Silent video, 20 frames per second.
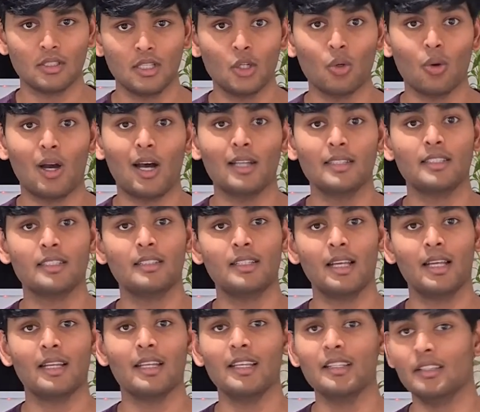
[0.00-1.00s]
to other
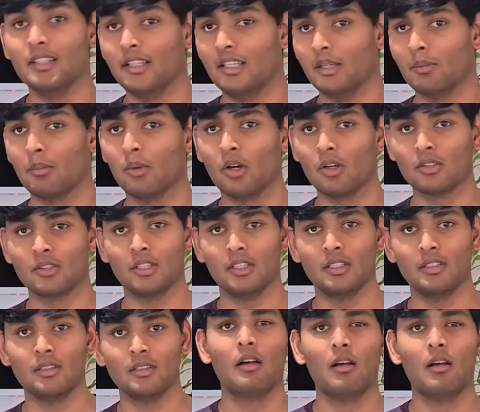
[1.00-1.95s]
than Ethereum blockchain.